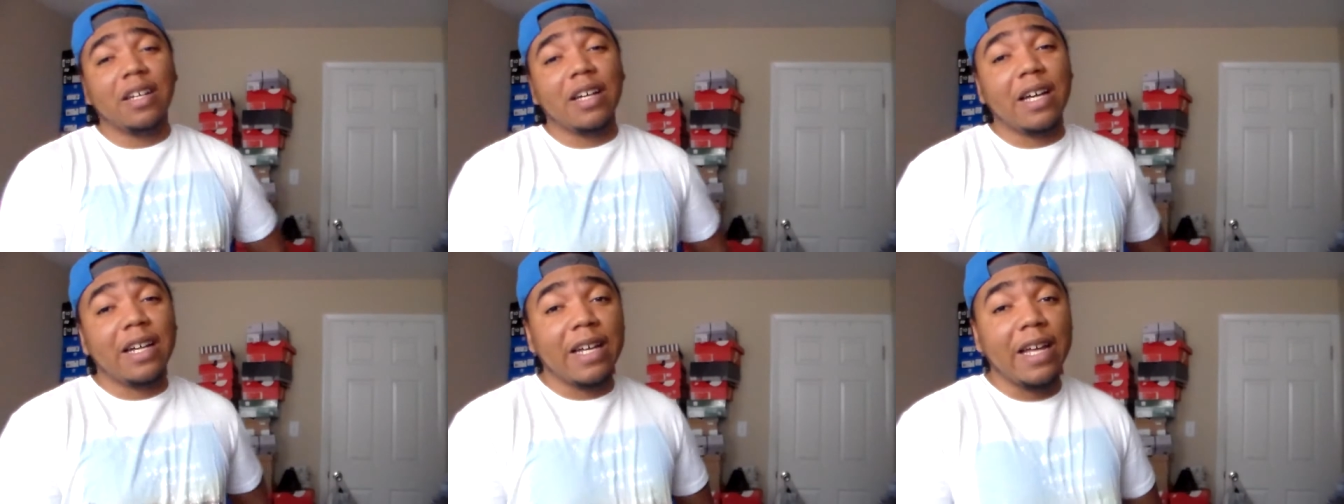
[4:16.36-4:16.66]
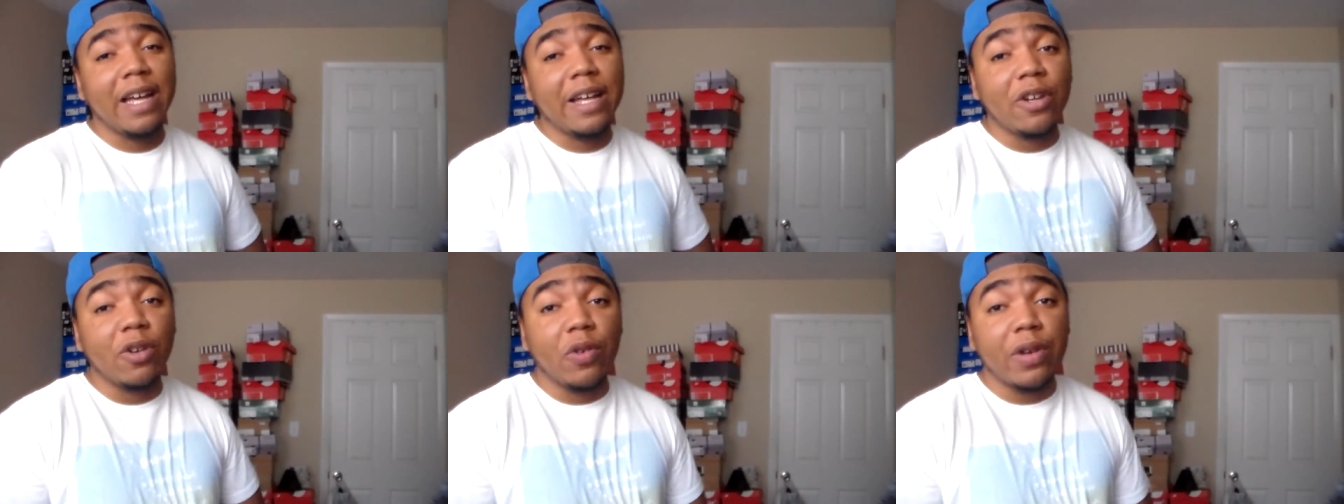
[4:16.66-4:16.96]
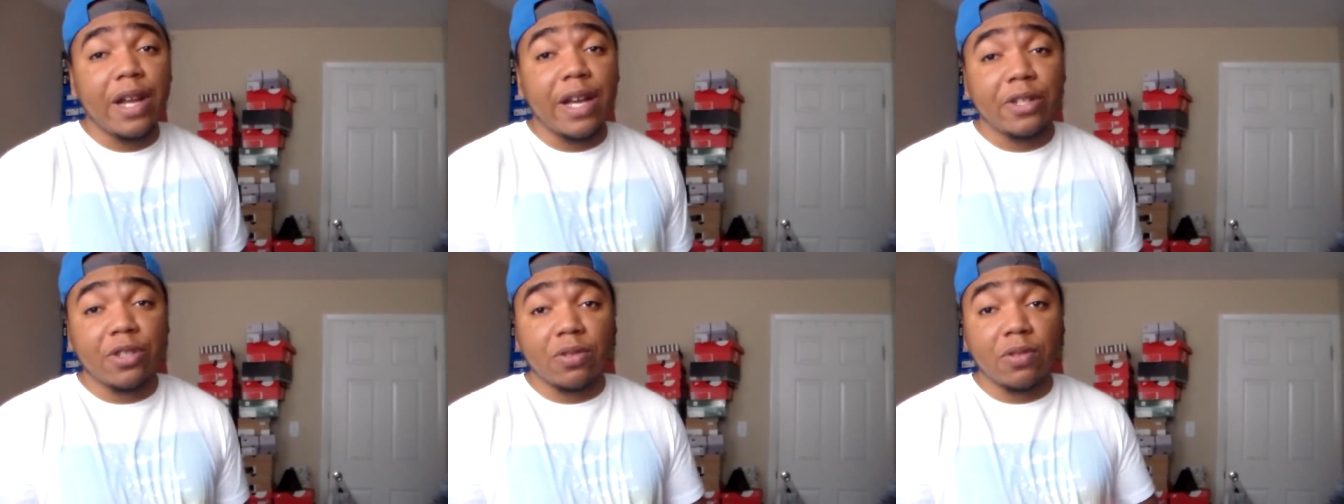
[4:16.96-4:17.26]
I didn't have no
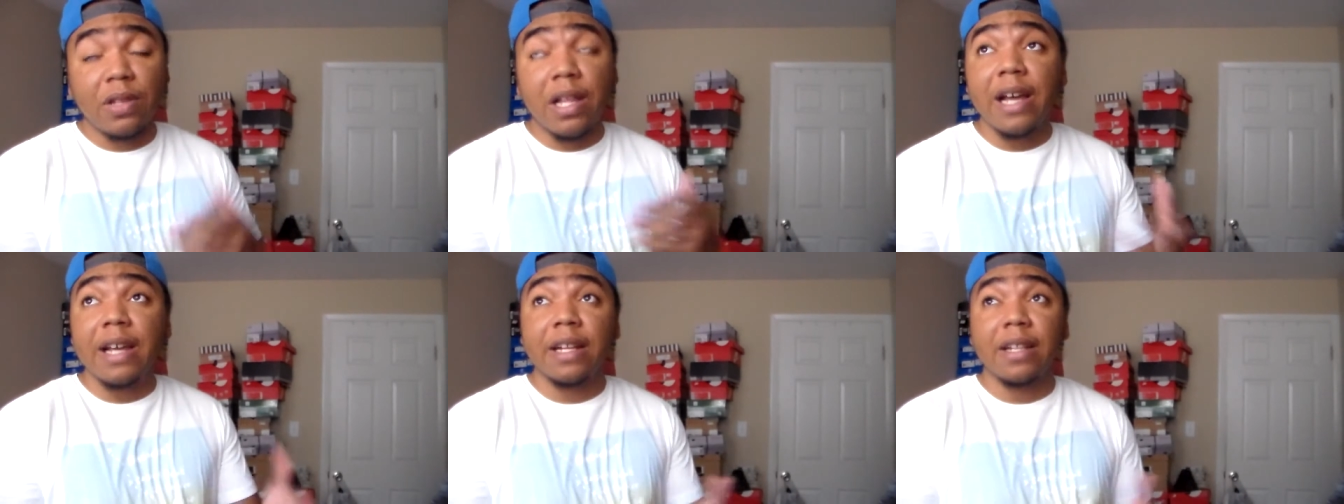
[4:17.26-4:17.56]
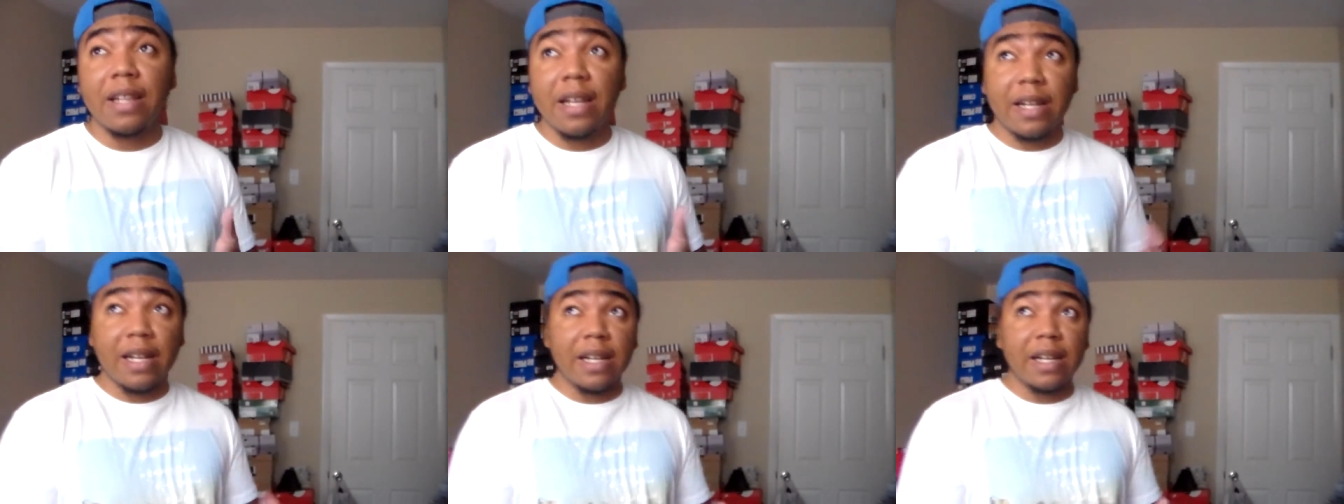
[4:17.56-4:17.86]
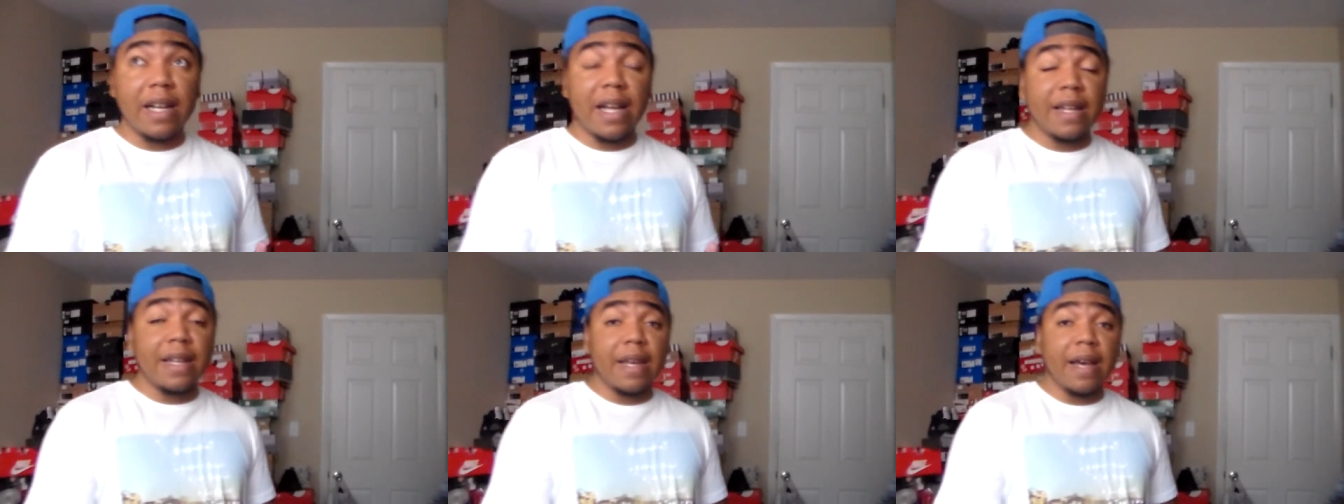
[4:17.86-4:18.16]
natural lighting like I
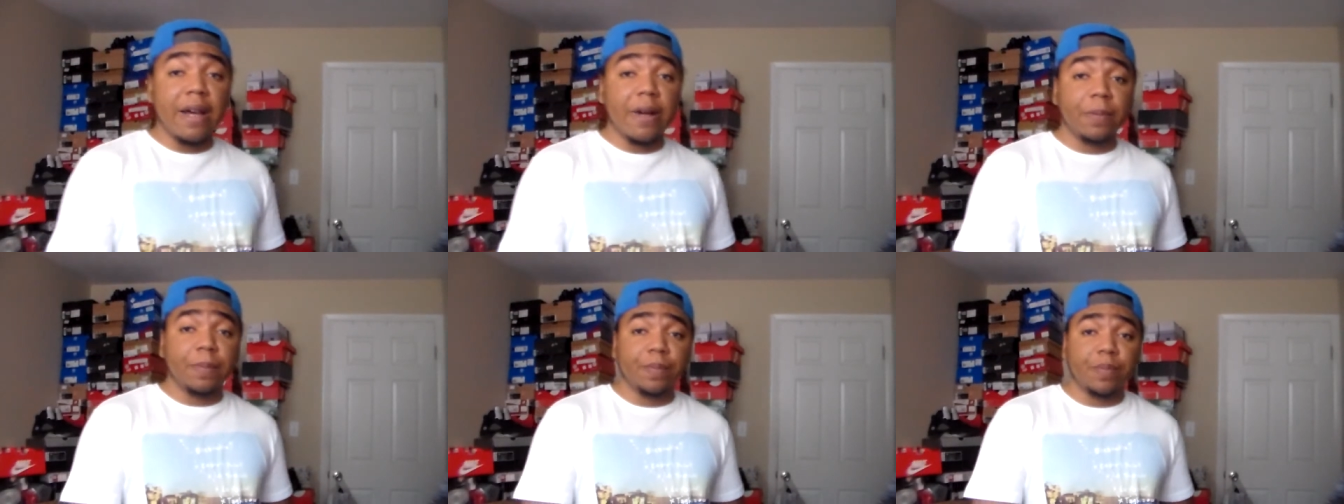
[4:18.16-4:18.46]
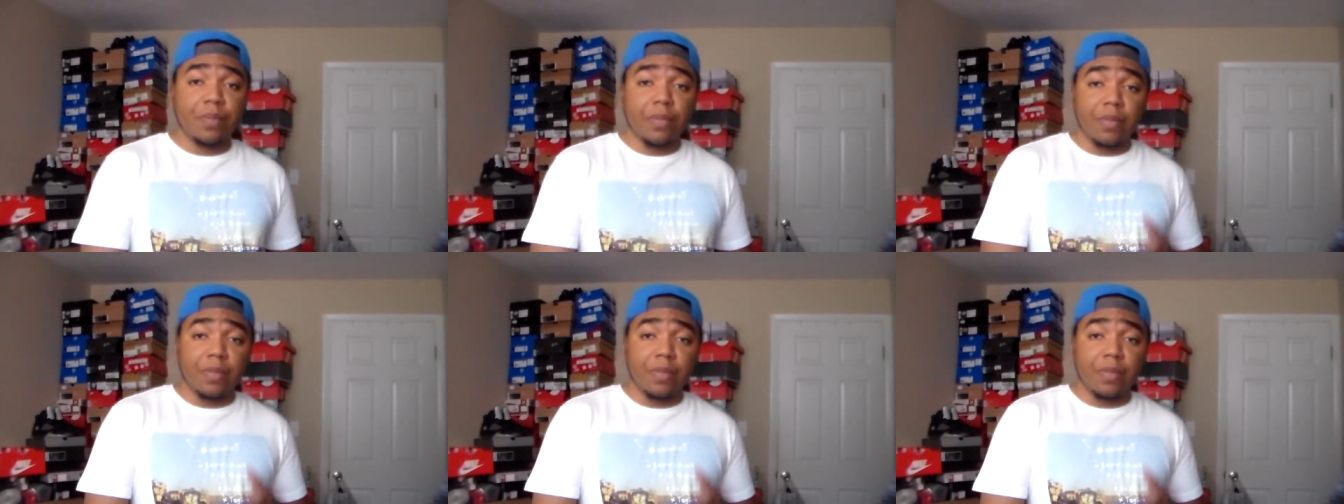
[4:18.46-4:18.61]
got now.